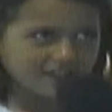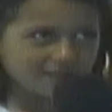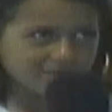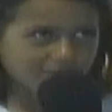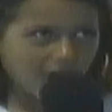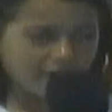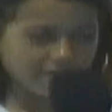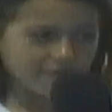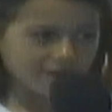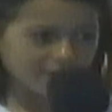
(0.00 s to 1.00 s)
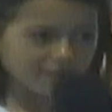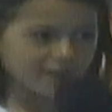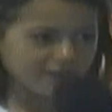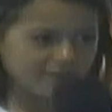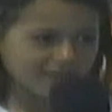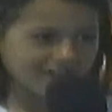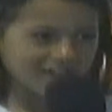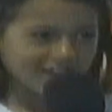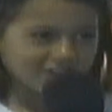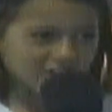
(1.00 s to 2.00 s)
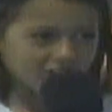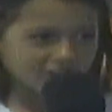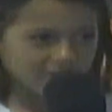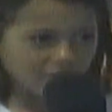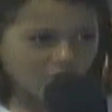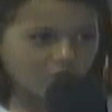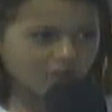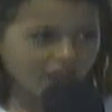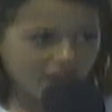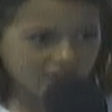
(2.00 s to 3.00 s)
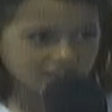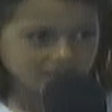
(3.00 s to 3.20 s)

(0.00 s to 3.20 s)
Potiphar put him in charge of the whole house.